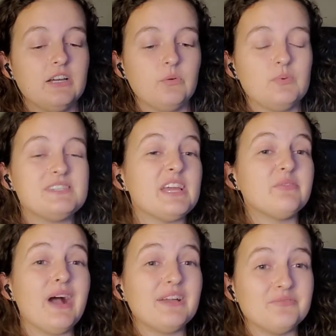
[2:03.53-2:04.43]
We say
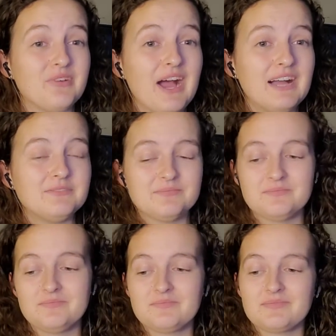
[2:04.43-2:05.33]
ride and right.
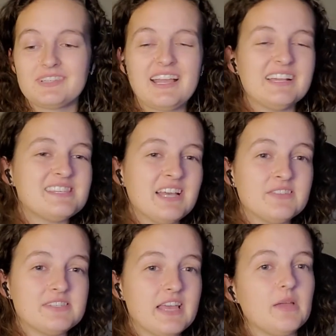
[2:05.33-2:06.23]
They sound the
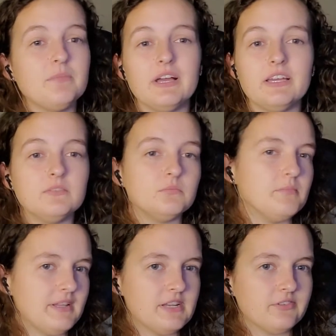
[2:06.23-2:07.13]
same but
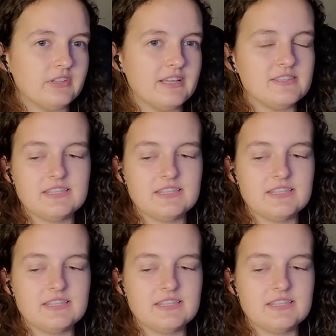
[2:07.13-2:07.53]
mean different things,